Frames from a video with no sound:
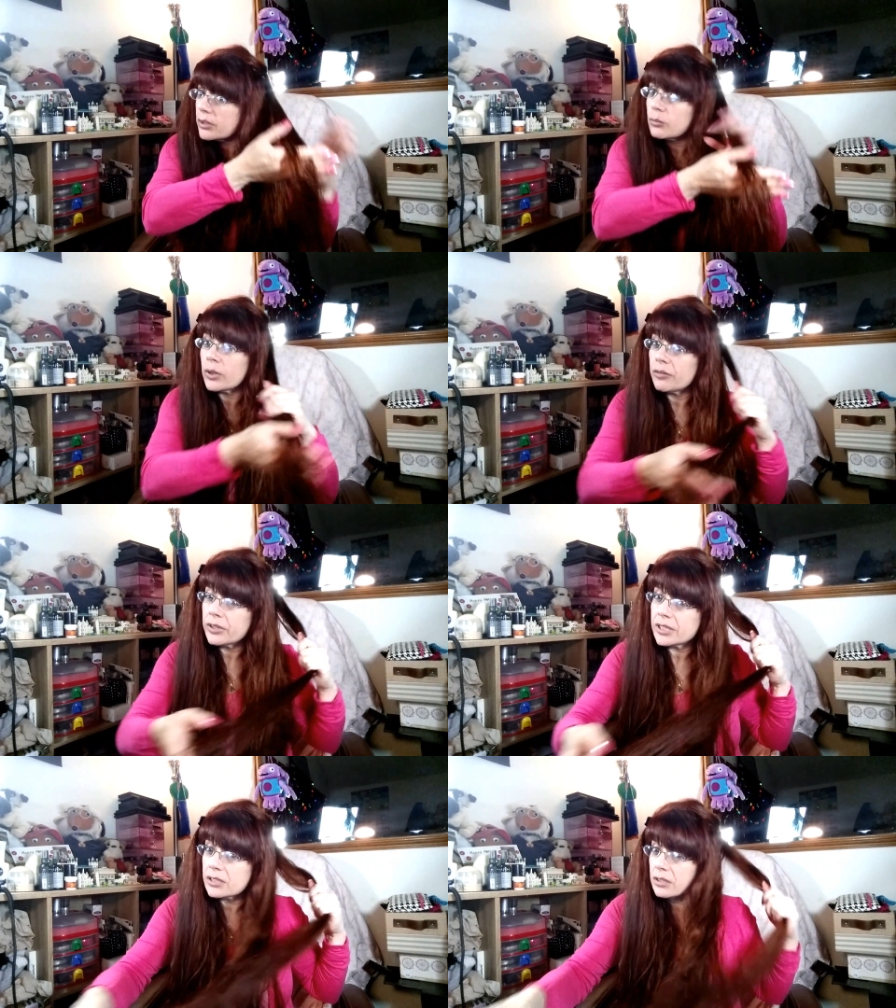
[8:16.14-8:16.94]
whenever
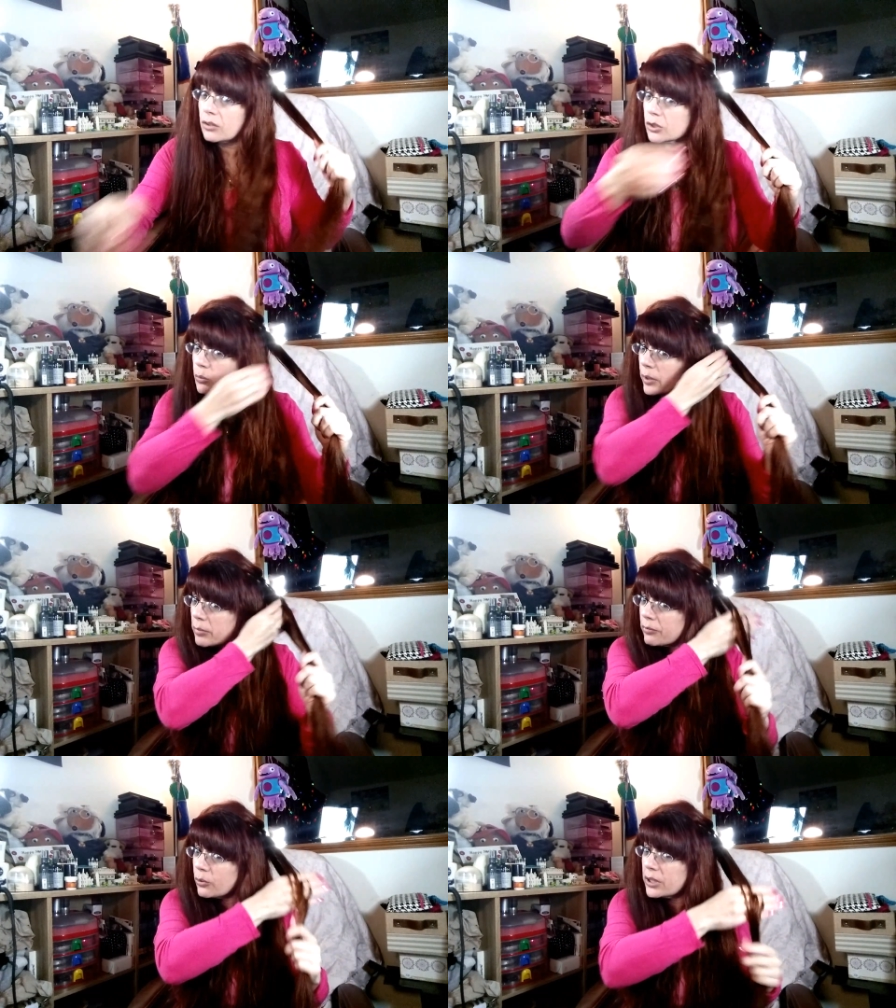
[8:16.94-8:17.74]
he's lost weight
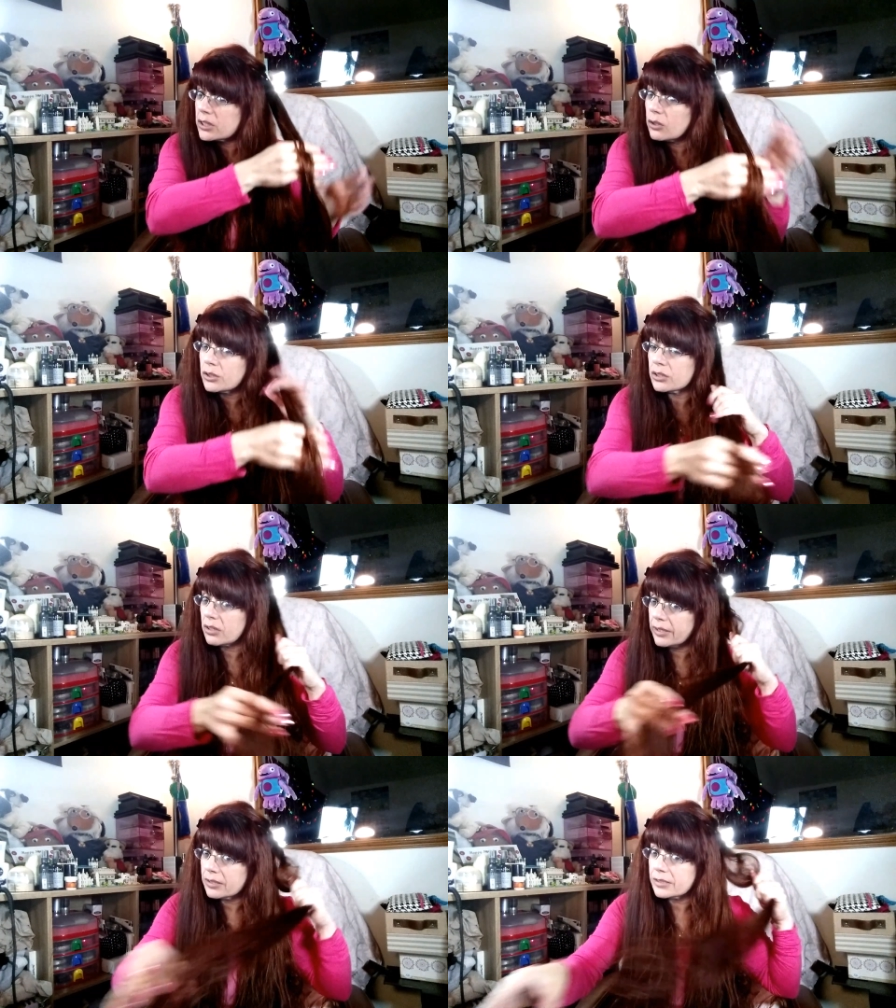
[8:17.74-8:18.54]
before, he's lost
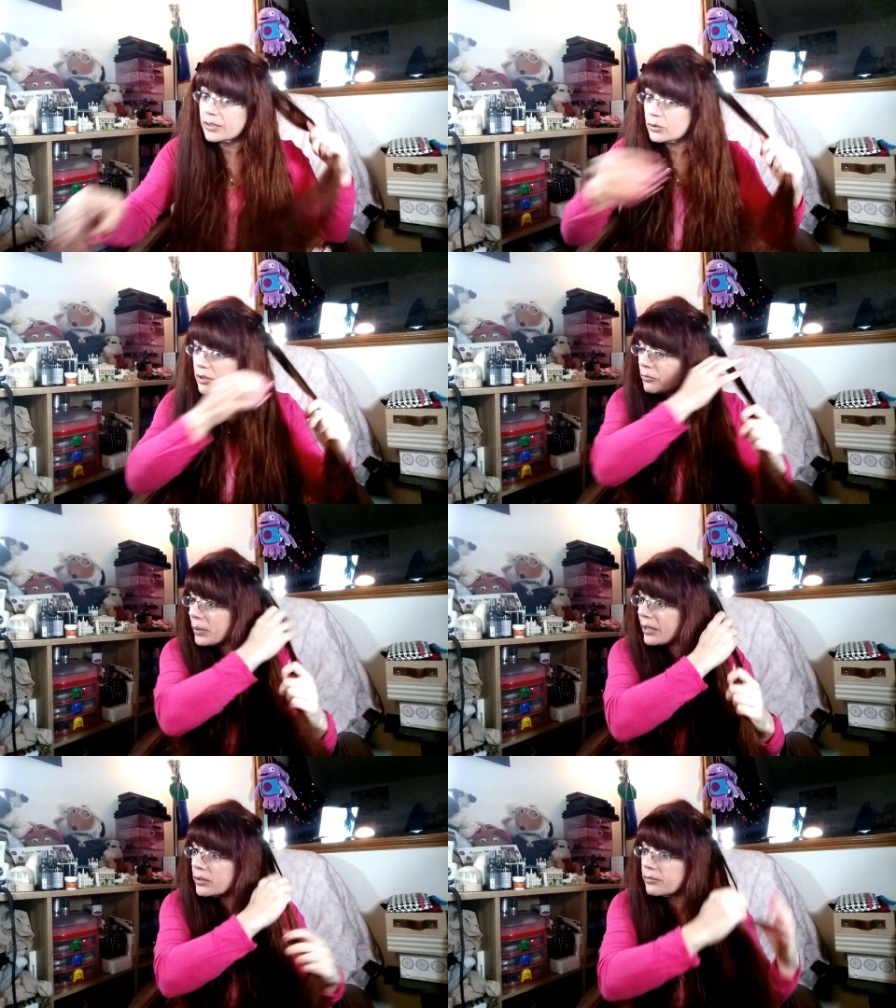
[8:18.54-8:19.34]
like 6 or 7
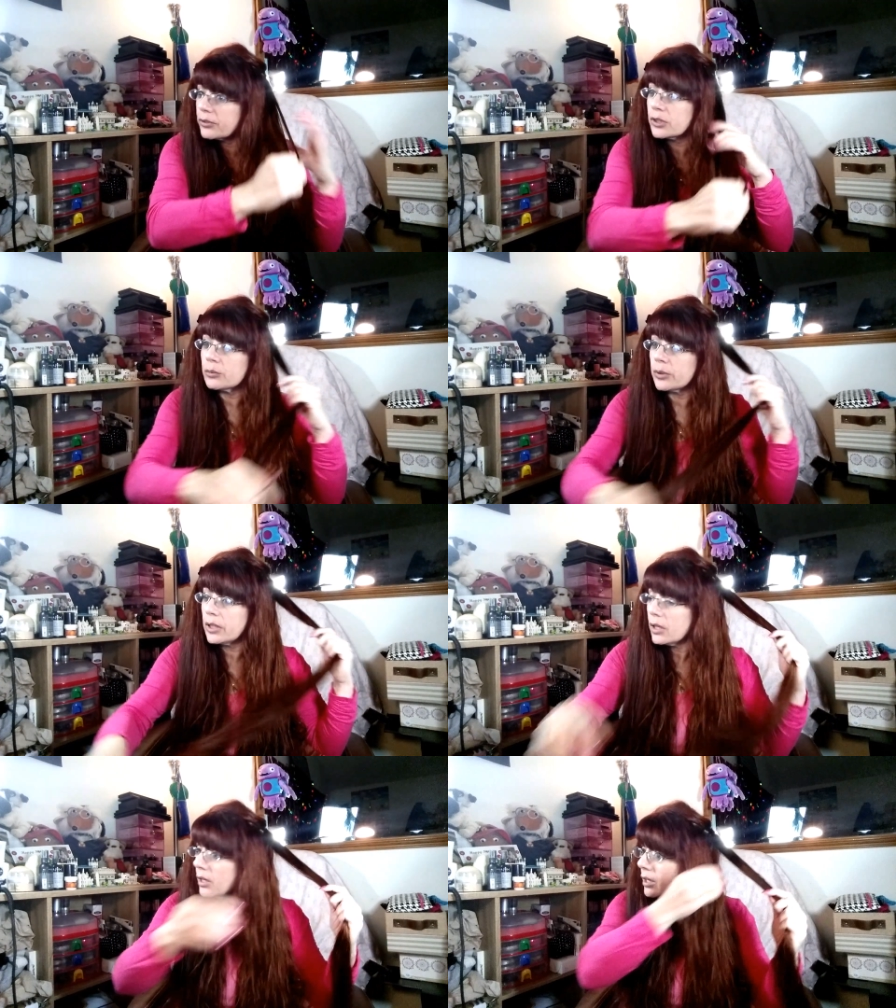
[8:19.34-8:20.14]
pounds the first week,